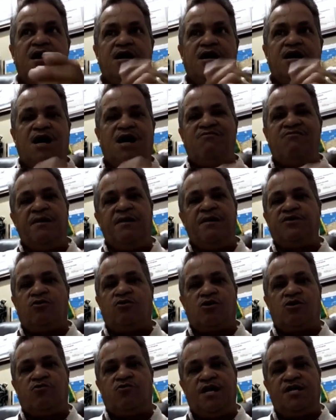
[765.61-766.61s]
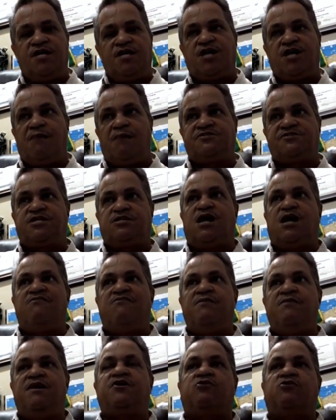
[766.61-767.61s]
Government don't create jobs. The
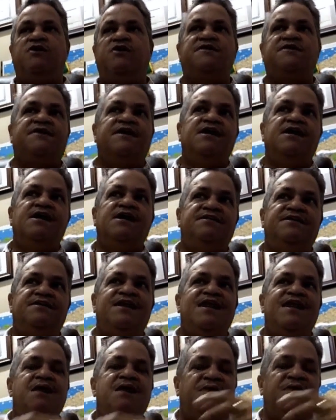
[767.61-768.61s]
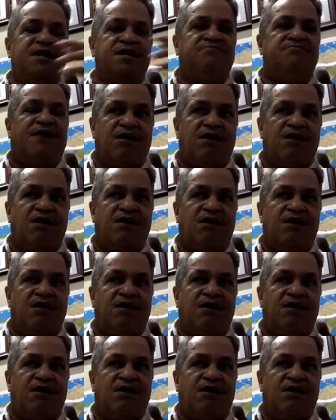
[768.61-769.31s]
government create the enabling environment.